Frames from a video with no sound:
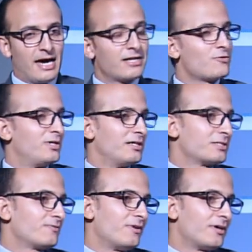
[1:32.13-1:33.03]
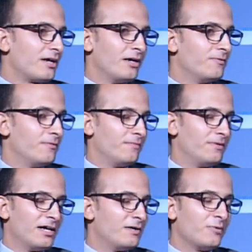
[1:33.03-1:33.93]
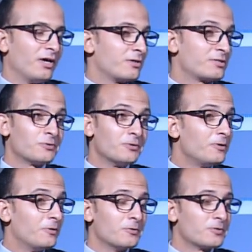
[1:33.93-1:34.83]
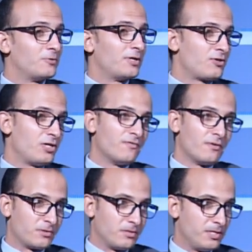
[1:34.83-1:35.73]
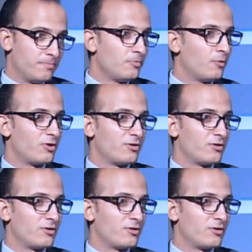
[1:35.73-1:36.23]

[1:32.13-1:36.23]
Actually, as far as now, we are so close to achieve our dream, mm -hmm.